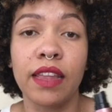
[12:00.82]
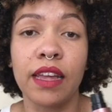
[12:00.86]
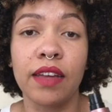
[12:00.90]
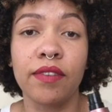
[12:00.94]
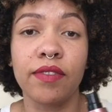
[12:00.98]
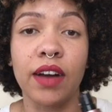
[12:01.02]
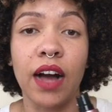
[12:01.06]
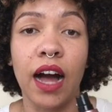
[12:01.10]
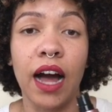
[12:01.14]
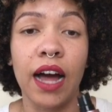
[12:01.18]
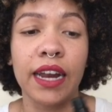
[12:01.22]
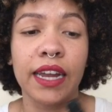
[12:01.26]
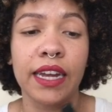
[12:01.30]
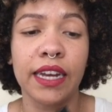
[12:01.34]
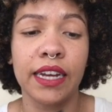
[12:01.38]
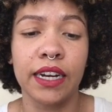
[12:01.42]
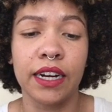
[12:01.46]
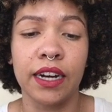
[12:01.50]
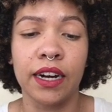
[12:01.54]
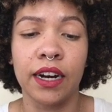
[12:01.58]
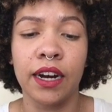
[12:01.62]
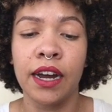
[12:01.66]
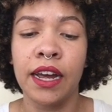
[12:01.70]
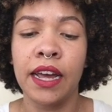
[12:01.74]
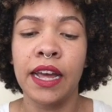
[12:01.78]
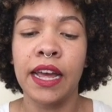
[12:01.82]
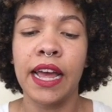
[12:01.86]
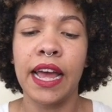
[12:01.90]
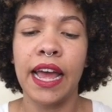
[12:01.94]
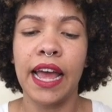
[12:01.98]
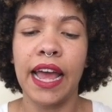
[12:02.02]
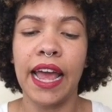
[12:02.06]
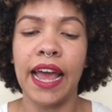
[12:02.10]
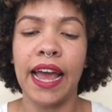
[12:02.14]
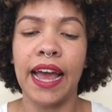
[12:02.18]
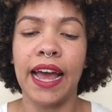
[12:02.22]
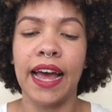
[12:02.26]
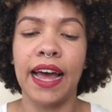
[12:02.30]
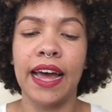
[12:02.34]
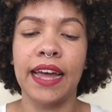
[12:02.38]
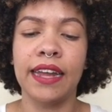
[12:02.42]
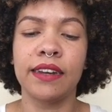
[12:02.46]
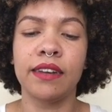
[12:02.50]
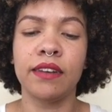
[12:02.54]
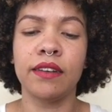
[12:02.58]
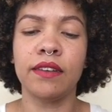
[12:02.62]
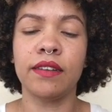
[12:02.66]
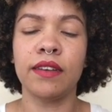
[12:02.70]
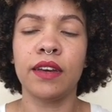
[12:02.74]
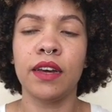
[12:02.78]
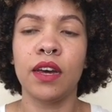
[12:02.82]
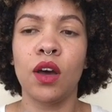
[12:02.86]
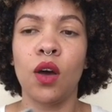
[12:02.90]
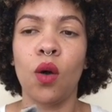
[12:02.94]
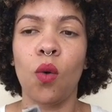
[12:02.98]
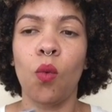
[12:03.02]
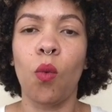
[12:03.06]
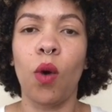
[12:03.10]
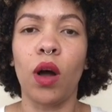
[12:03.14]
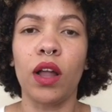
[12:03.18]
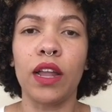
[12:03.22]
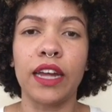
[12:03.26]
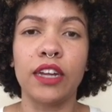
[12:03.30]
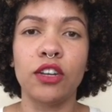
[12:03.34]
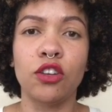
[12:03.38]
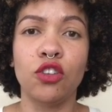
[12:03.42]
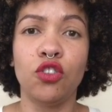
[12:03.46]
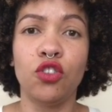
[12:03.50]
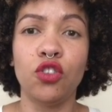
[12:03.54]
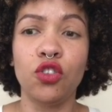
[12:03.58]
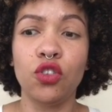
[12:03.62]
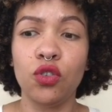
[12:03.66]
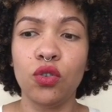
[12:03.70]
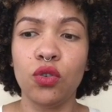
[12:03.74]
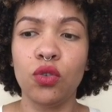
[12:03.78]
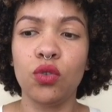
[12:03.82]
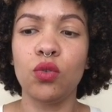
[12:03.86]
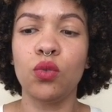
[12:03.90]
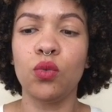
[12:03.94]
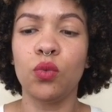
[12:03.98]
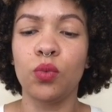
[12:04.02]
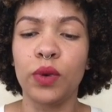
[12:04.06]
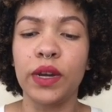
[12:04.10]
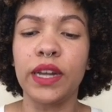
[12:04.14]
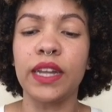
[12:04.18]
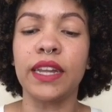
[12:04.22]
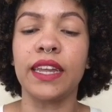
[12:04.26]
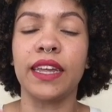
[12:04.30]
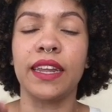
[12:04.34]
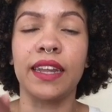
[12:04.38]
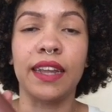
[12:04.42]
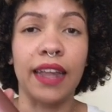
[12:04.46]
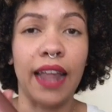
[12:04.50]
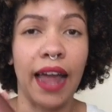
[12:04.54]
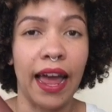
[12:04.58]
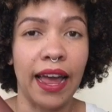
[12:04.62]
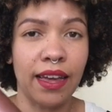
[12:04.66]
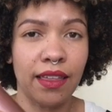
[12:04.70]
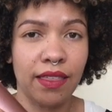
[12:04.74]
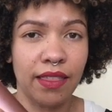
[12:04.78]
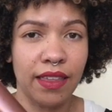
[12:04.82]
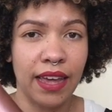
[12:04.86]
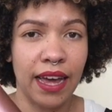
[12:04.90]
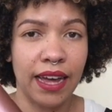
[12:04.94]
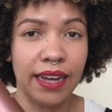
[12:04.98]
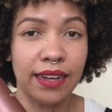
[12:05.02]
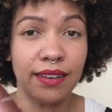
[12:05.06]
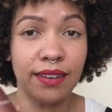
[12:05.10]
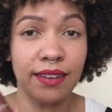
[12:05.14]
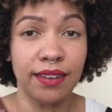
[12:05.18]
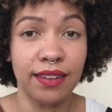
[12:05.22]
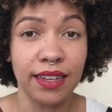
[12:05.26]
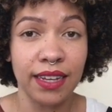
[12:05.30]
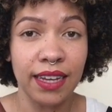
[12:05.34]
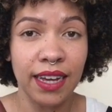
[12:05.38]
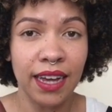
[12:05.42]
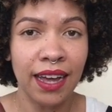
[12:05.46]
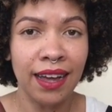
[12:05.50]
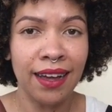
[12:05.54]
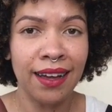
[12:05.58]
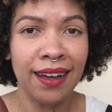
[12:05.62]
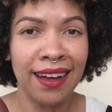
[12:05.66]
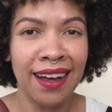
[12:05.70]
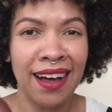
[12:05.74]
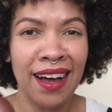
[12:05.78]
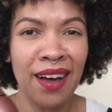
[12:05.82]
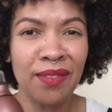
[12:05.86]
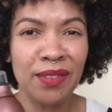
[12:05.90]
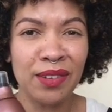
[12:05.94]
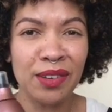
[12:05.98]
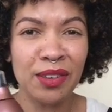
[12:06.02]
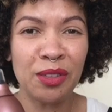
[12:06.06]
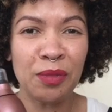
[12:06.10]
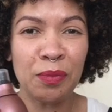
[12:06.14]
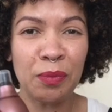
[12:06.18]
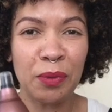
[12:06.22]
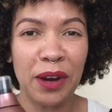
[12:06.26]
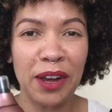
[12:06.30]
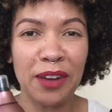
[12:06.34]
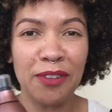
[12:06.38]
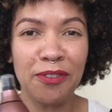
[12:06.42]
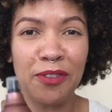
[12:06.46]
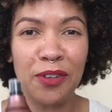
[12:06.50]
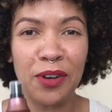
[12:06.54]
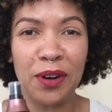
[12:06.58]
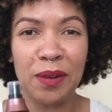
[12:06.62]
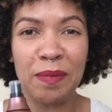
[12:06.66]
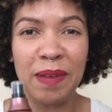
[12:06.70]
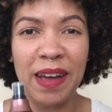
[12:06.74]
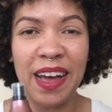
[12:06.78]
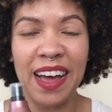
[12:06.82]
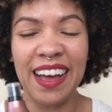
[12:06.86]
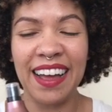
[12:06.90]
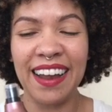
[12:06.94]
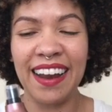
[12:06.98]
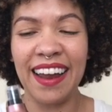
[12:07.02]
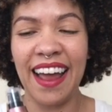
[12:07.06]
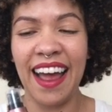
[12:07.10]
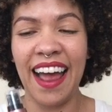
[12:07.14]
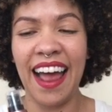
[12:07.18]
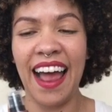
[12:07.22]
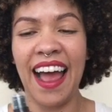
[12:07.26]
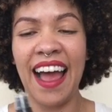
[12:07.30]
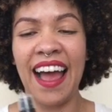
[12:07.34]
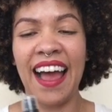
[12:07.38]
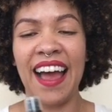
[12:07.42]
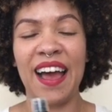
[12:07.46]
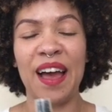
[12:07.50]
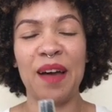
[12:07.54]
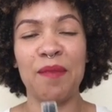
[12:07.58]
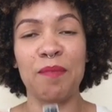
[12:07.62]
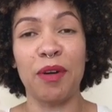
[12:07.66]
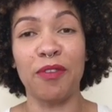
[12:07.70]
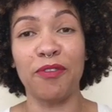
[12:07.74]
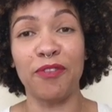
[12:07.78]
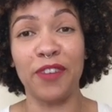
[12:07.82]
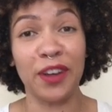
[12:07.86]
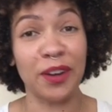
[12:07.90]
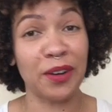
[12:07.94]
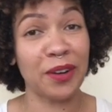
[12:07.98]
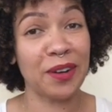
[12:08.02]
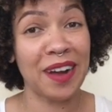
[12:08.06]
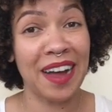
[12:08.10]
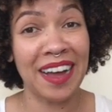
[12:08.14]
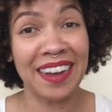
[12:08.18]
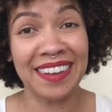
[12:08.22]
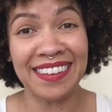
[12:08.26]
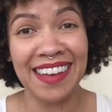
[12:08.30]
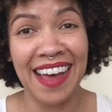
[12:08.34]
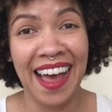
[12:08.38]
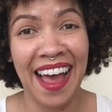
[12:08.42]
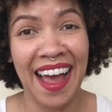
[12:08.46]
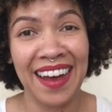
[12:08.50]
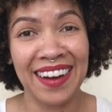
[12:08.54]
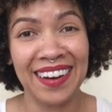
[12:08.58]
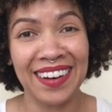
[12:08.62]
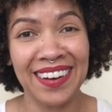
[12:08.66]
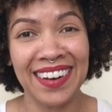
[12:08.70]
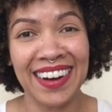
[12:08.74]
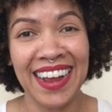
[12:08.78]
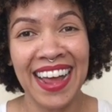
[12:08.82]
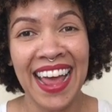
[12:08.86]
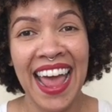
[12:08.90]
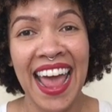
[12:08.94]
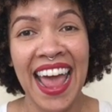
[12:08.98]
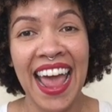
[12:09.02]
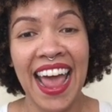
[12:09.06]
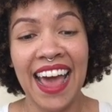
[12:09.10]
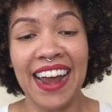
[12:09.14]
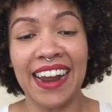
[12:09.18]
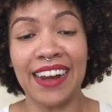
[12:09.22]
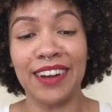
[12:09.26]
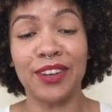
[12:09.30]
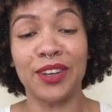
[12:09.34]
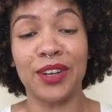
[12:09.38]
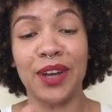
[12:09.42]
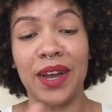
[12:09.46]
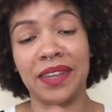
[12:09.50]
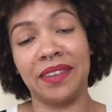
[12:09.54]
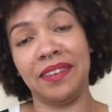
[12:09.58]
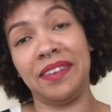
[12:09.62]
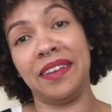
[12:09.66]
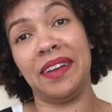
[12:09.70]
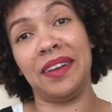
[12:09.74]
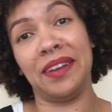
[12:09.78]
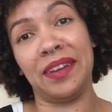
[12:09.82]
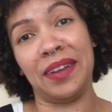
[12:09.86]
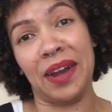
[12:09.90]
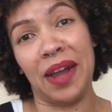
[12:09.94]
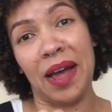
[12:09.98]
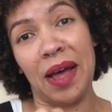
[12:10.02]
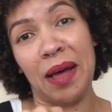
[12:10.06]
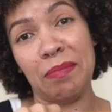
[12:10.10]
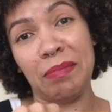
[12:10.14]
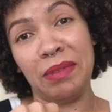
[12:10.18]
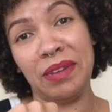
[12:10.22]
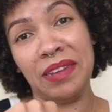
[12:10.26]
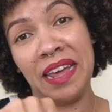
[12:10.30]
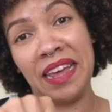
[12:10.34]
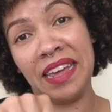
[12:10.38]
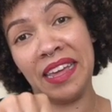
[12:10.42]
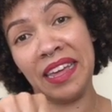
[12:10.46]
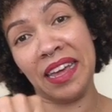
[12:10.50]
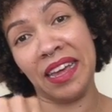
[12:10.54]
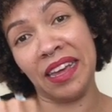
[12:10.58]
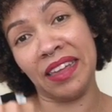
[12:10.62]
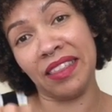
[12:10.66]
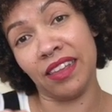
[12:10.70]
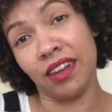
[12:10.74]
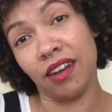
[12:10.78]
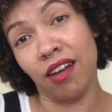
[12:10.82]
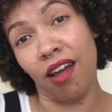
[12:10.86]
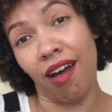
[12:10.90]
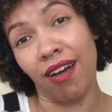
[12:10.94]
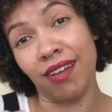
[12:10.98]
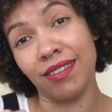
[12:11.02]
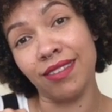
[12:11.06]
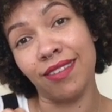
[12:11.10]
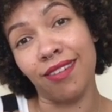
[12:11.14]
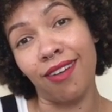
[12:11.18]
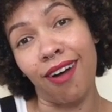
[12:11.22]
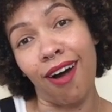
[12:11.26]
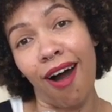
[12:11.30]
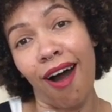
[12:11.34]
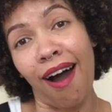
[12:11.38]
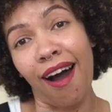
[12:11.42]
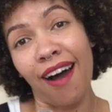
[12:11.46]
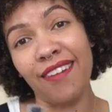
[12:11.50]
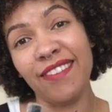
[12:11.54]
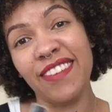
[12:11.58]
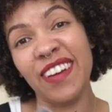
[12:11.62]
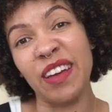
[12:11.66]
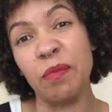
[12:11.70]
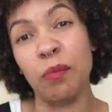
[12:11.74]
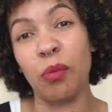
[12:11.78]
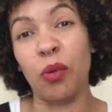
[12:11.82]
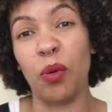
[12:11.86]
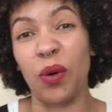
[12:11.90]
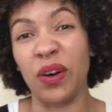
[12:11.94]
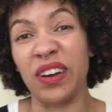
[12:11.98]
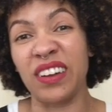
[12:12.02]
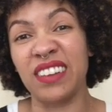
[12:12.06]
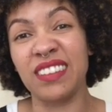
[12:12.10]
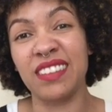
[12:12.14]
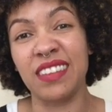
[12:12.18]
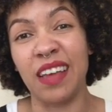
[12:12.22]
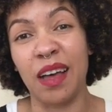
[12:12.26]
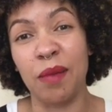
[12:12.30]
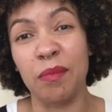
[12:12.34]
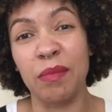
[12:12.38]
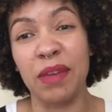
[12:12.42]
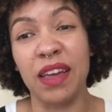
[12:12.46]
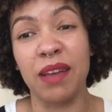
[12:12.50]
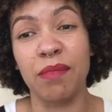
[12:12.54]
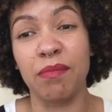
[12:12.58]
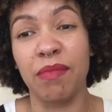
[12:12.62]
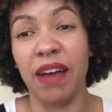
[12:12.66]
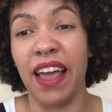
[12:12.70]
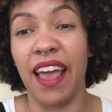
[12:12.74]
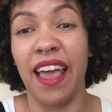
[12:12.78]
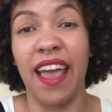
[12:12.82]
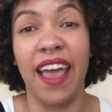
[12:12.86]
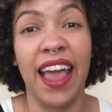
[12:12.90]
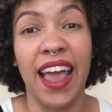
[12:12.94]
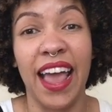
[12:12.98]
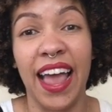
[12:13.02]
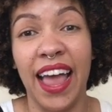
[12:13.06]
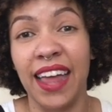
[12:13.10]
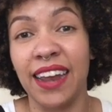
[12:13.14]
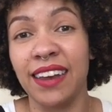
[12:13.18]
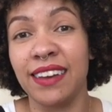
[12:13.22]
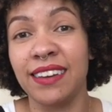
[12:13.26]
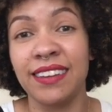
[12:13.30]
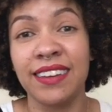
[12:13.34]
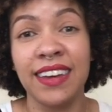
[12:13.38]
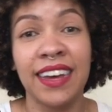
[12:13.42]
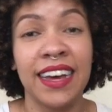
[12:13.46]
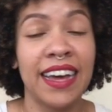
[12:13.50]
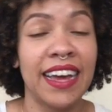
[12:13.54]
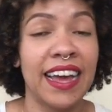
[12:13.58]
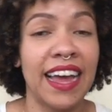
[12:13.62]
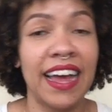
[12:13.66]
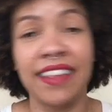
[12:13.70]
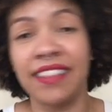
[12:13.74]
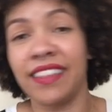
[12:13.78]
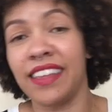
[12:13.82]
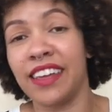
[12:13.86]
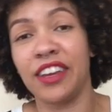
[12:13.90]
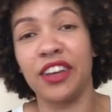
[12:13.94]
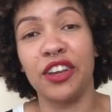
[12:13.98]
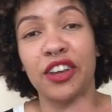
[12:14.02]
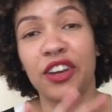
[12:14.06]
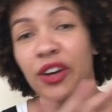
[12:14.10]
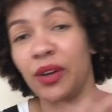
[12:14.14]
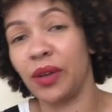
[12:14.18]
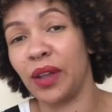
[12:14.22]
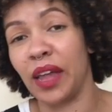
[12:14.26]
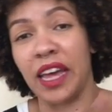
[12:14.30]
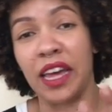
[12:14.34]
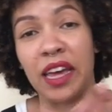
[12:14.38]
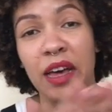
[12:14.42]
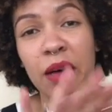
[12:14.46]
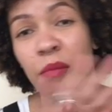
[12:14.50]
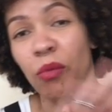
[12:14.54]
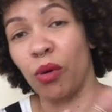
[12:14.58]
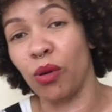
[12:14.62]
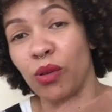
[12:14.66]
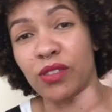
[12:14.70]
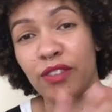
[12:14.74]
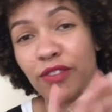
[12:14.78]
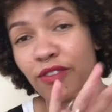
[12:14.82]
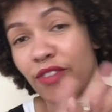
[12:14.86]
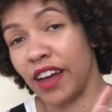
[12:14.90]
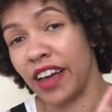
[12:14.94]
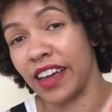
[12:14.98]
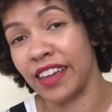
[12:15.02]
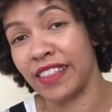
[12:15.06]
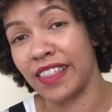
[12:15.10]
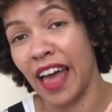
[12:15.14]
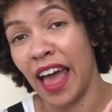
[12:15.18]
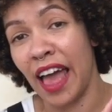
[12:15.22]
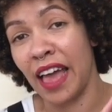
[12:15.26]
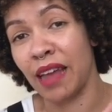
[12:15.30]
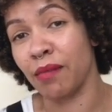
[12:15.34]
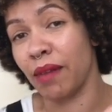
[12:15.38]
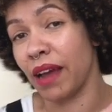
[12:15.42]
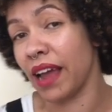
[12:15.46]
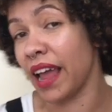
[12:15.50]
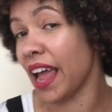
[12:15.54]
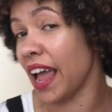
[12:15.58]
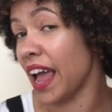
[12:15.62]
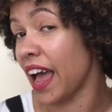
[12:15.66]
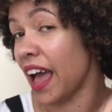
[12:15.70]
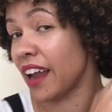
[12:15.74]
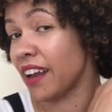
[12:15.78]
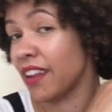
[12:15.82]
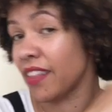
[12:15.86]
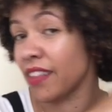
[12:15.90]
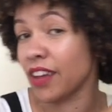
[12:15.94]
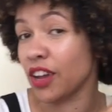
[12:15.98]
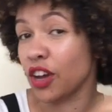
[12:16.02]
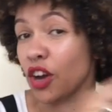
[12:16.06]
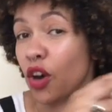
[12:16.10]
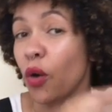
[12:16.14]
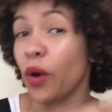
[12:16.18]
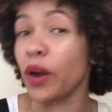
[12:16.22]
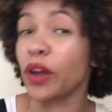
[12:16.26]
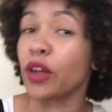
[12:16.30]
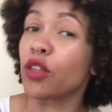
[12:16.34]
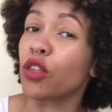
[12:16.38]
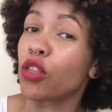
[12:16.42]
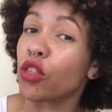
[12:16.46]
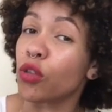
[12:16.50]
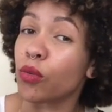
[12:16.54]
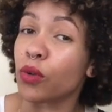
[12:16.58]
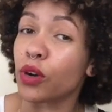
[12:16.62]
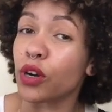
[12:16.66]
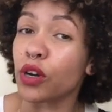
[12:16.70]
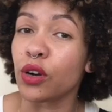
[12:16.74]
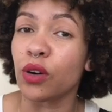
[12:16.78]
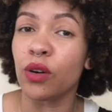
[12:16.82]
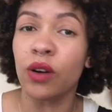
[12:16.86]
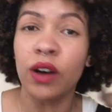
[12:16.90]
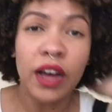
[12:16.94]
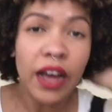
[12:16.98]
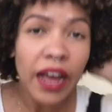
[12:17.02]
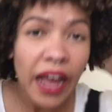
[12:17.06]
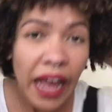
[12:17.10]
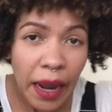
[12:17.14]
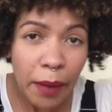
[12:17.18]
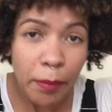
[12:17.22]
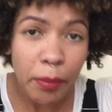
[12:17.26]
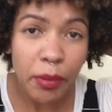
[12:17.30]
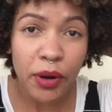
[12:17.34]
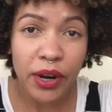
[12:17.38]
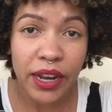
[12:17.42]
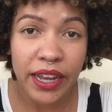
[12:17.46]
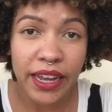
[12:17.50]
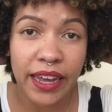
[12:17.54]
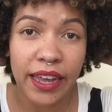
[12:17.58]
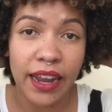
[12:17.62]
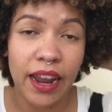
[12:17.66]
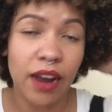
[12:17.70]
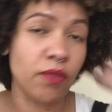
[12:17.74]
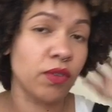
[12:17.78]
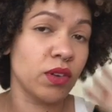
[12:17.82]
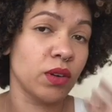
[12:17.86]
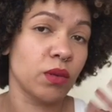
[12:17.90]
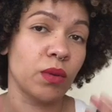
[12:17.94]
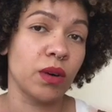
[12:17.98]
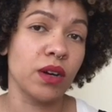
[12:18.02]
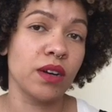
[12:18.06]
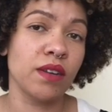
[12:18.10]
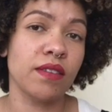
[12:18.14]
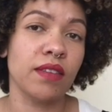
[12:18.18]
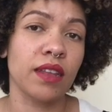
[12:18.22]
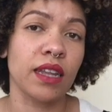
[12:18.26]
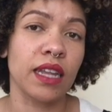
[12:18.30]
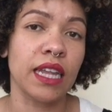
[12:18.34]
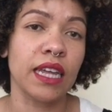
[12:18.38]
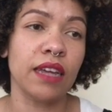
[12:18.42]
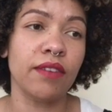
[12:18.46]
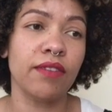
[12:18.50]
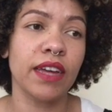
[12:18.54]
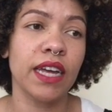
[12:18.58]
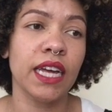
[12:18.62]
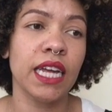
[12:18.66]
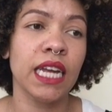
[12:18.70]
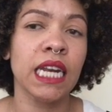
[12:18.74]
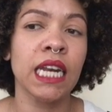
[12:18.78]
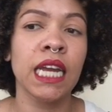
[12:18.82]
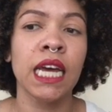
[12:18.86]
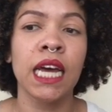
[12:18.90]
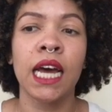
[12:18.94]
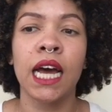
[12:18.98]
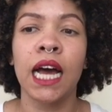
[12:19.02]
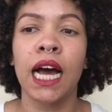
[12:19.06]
they've got here, and while I do really like the idea of a spray format, my finger got tired, and I just ended up taking the nozzle off and pouring some in my hand, and then like emulsifying that in my hand, and then going through and putting it everywhere as a leave-in.